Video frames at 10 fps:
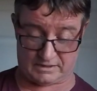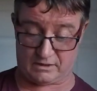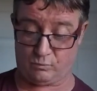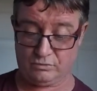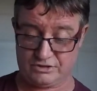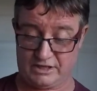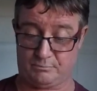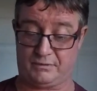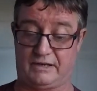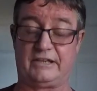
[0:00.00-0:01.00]
was going to
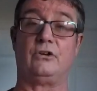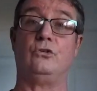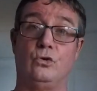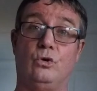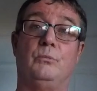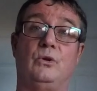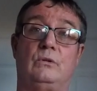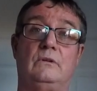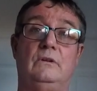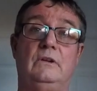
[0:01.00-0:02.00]
buy a normal
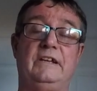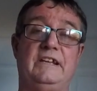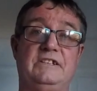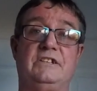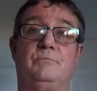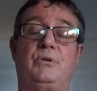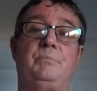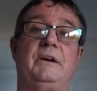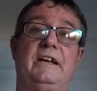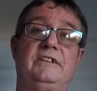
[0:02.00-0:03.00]
heated
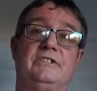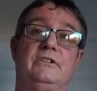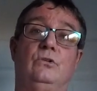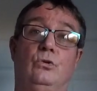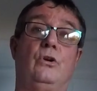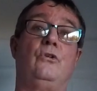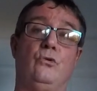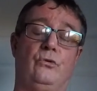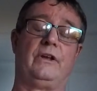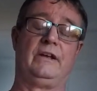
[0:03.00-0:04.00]
propagator or
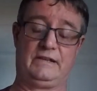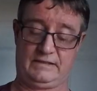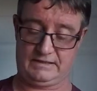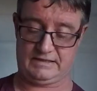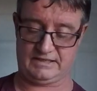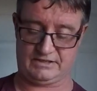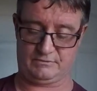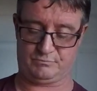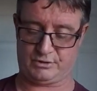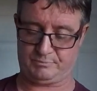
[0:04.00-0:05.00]
another
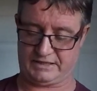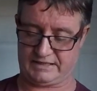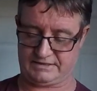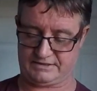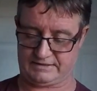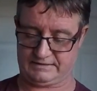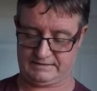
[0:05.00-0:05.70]
heated propagator,